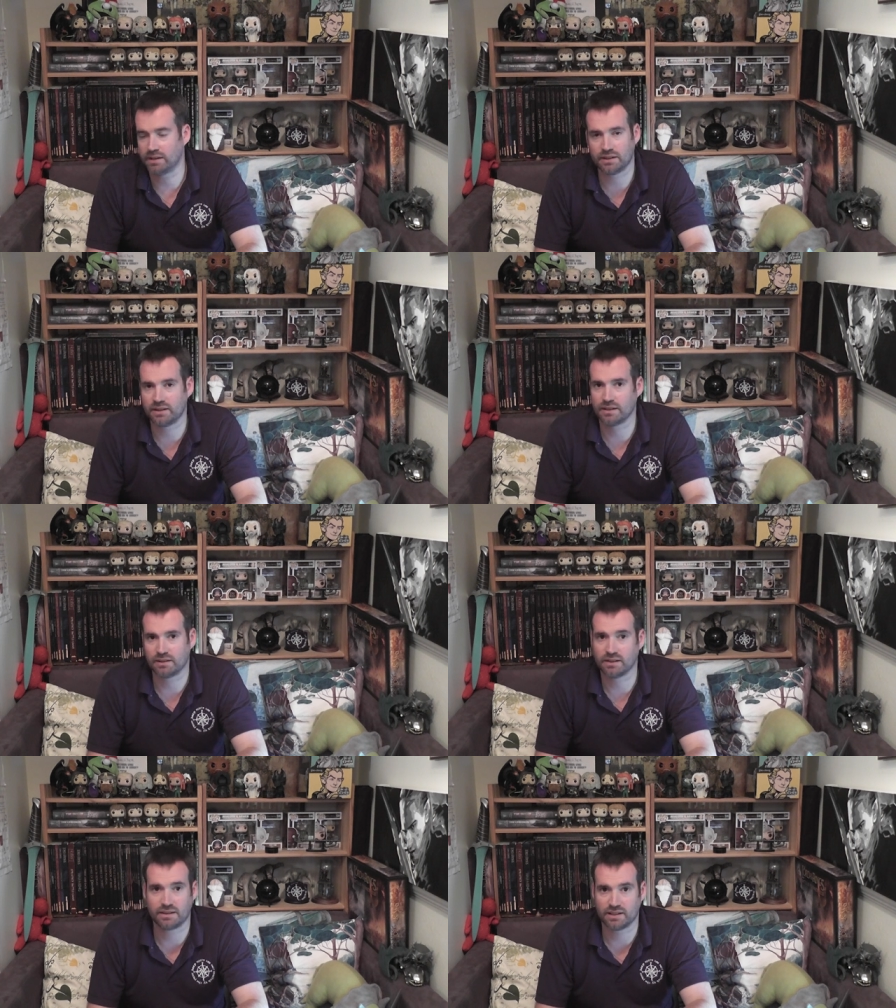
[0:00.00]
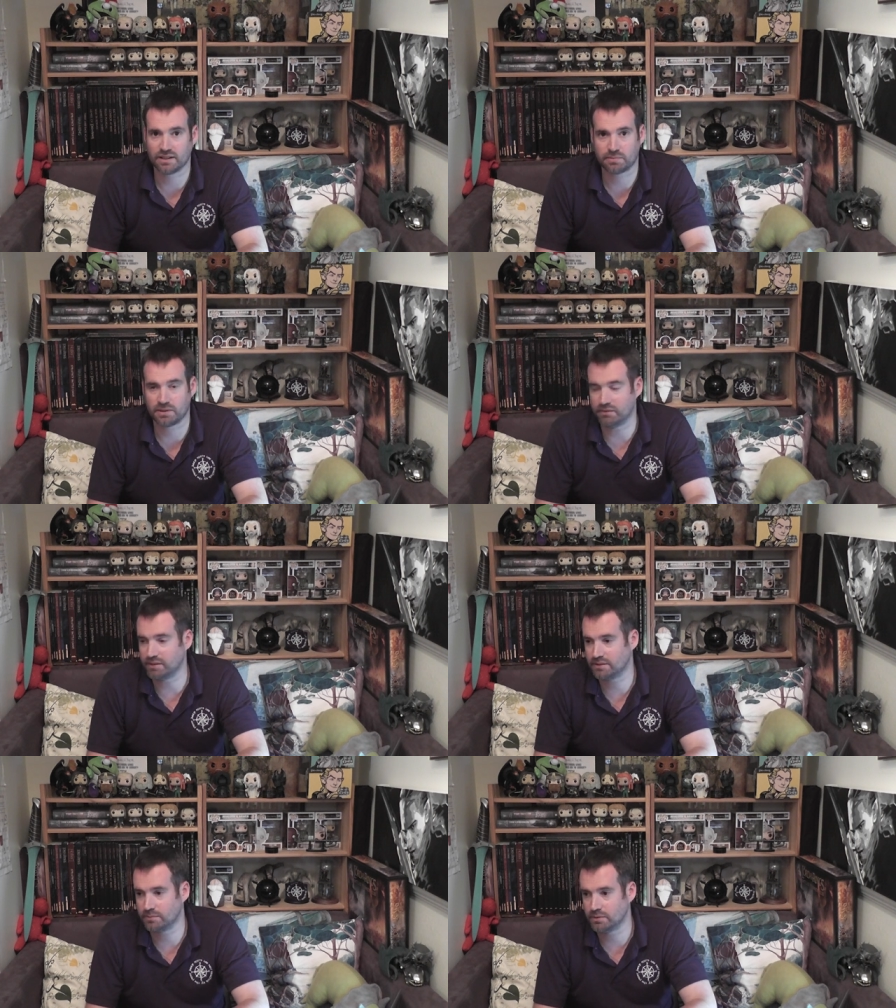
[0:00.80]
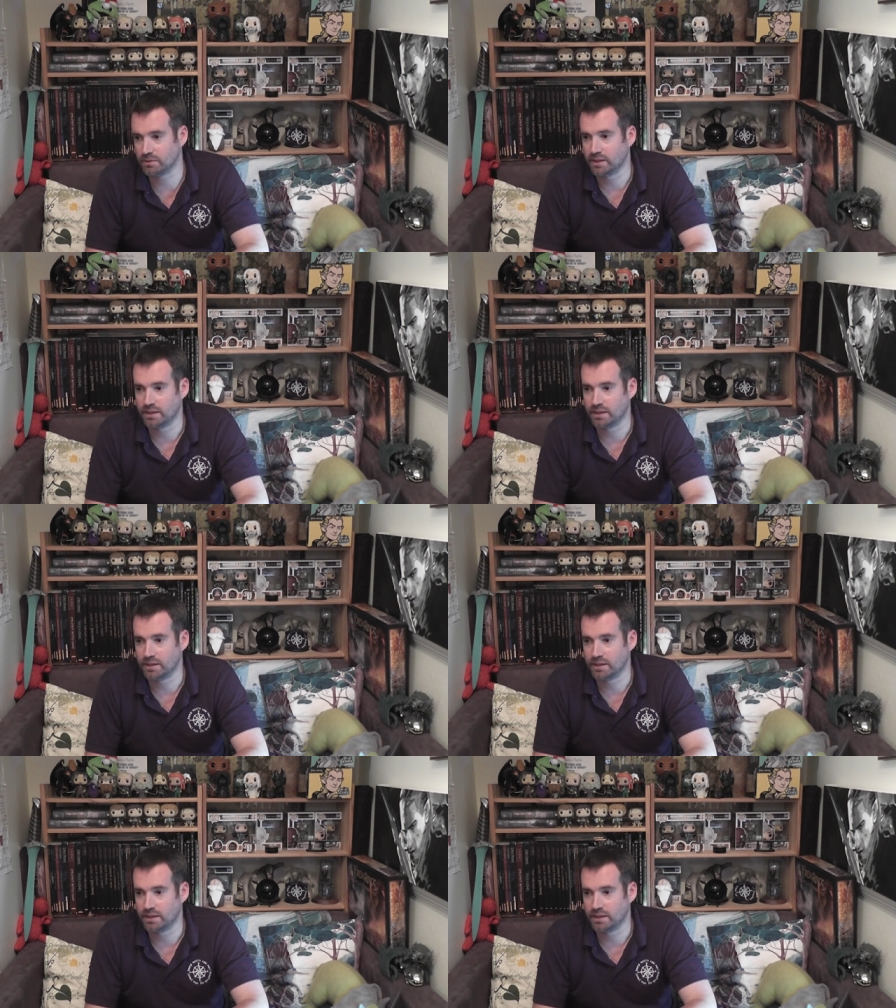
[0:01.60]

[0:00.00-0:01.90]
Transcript: I think that I think that's pretty reasonable.